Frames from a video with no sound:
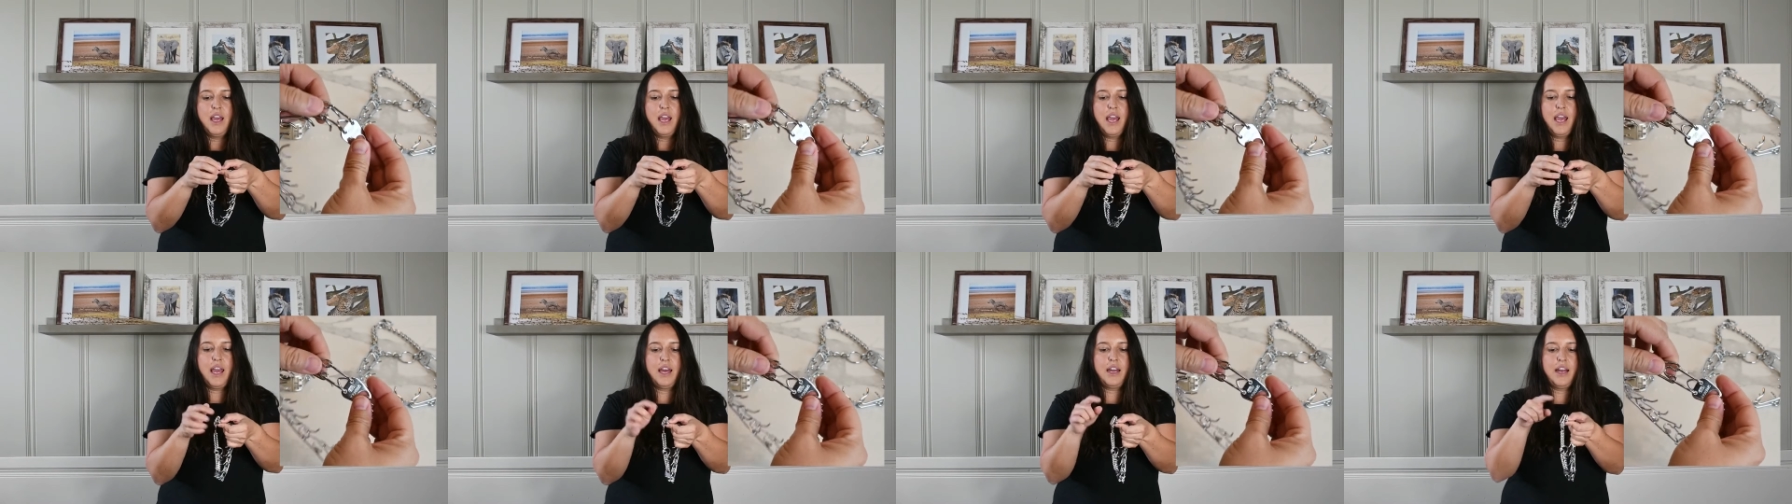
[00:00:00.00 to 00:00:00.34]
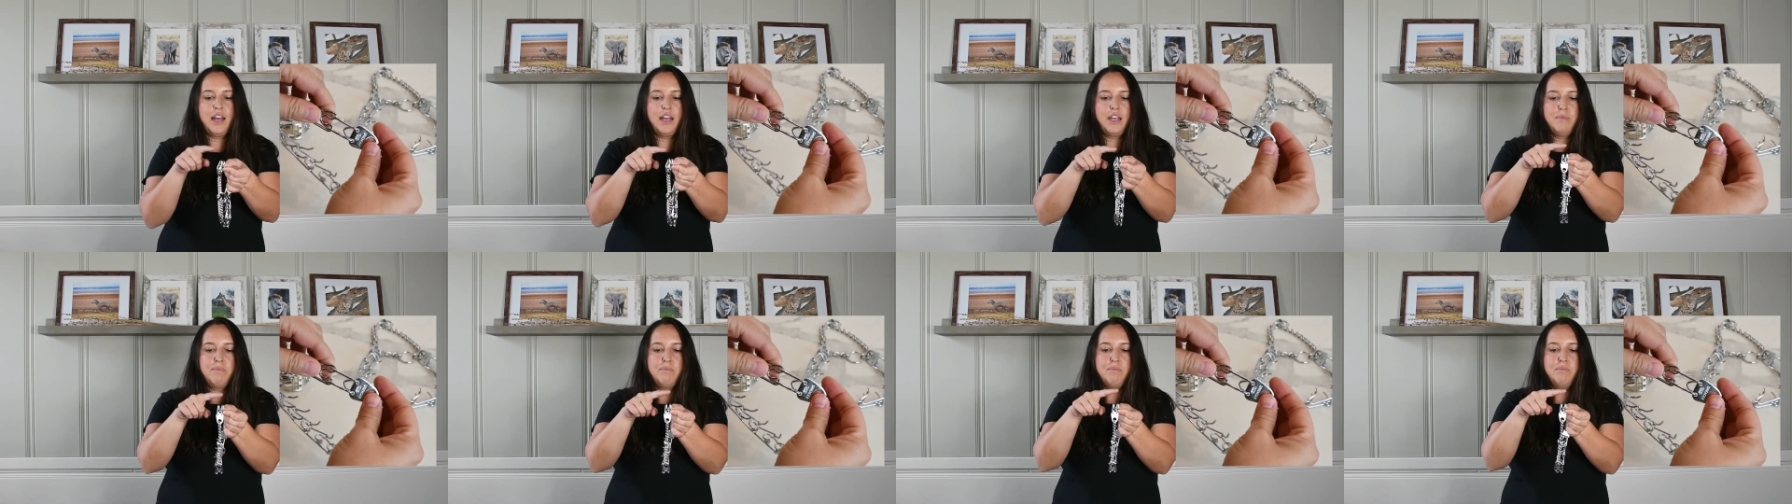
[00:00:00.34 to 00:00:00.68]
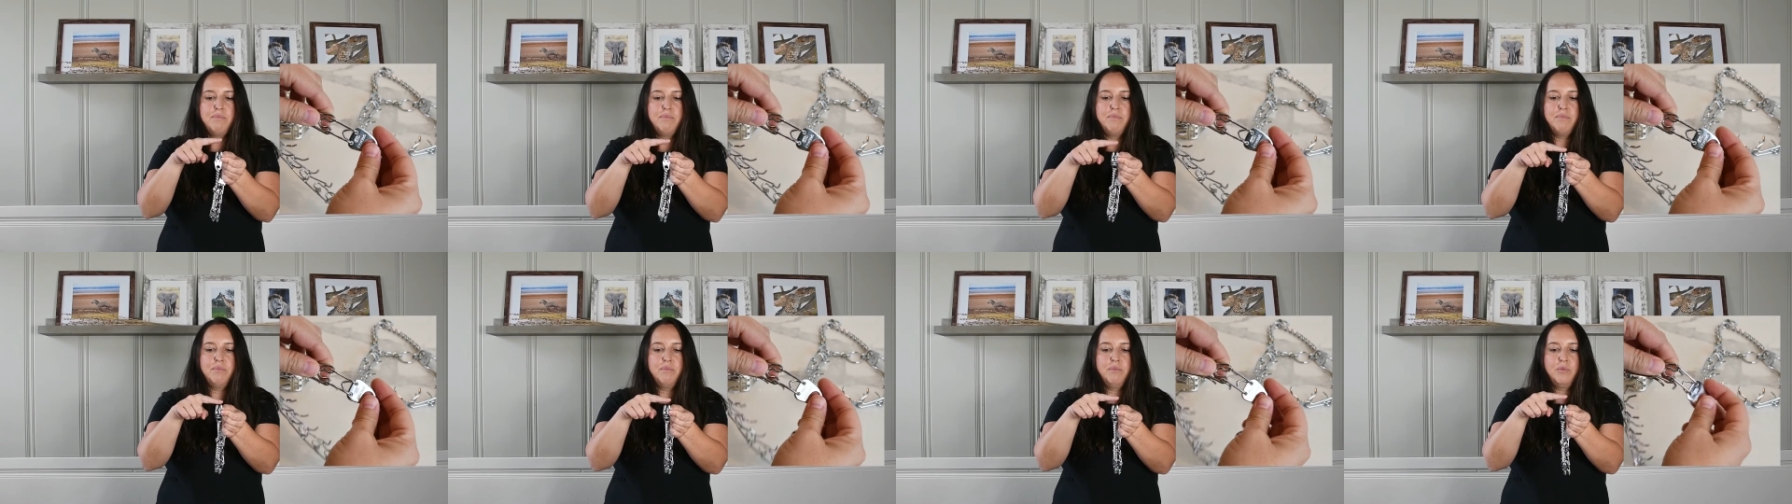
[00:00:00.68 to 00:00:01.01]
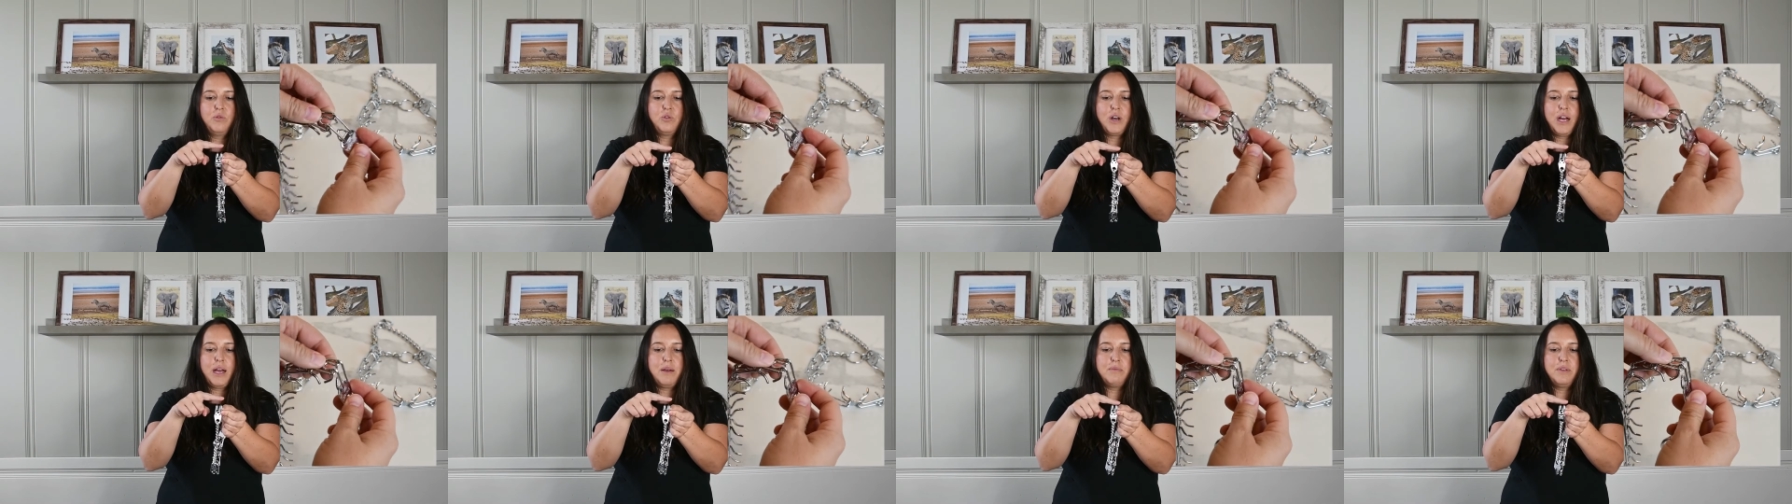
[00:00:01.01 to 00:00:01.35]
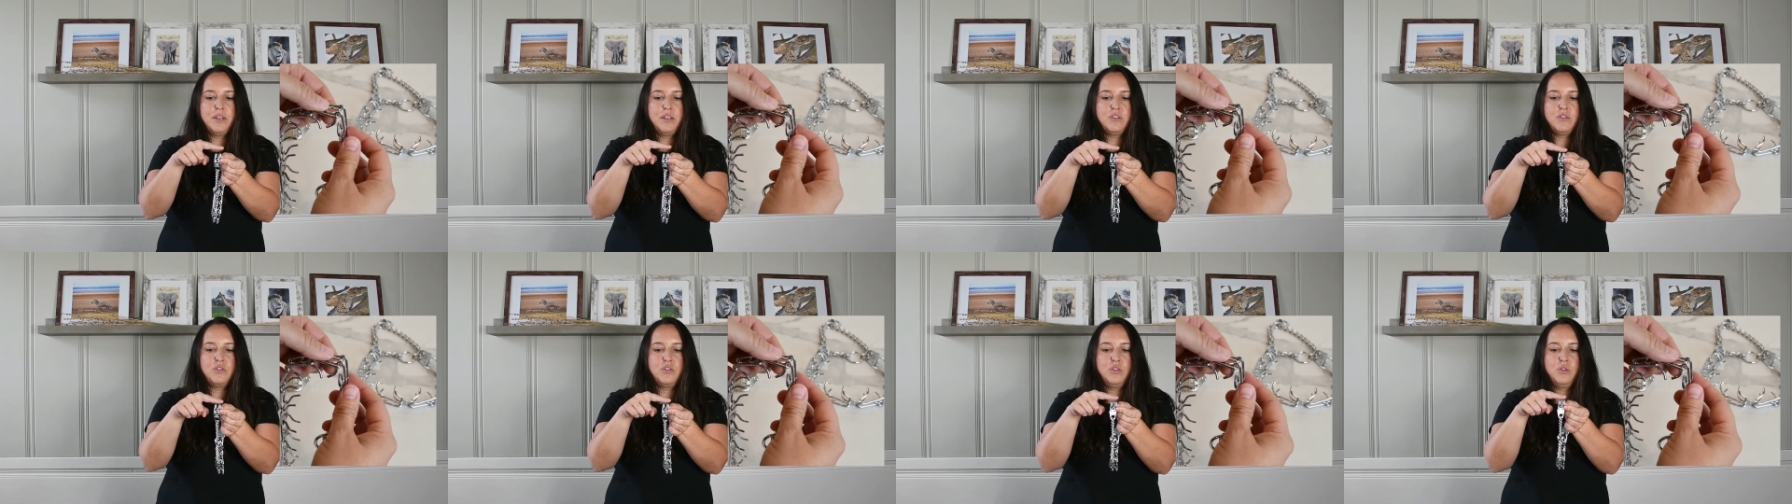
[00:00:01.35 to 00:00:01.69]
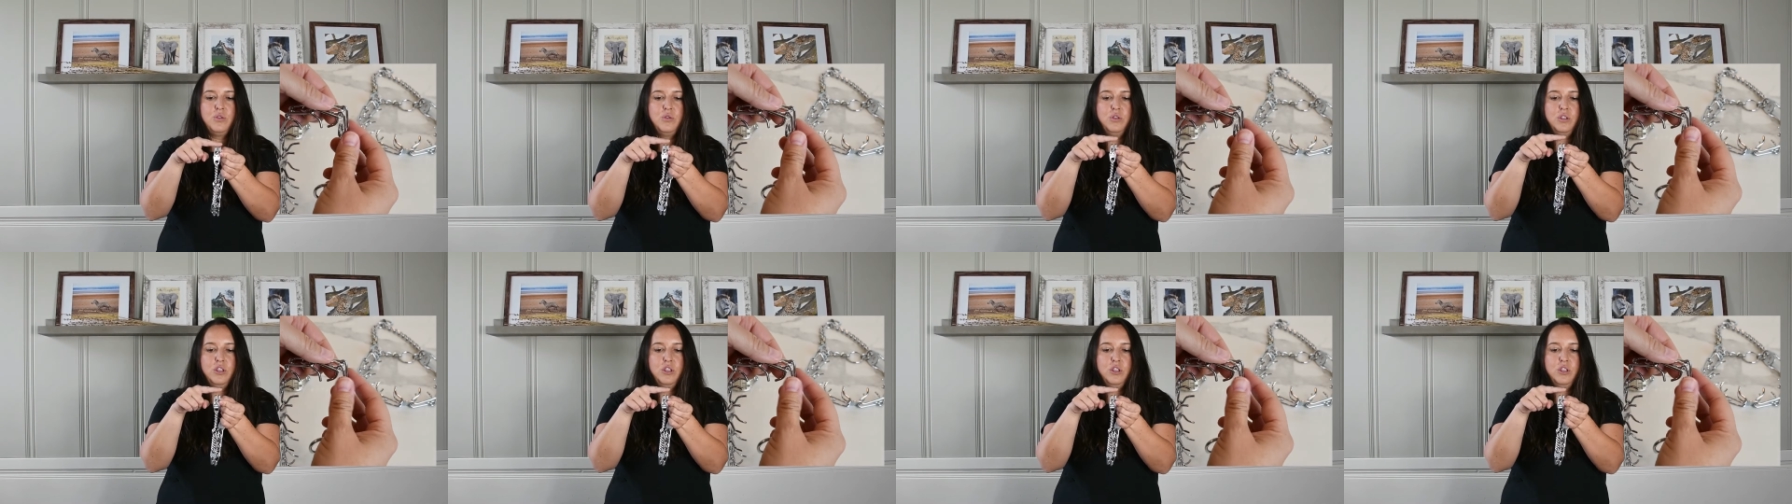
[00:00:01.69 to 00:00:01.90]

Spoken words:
And I grab these two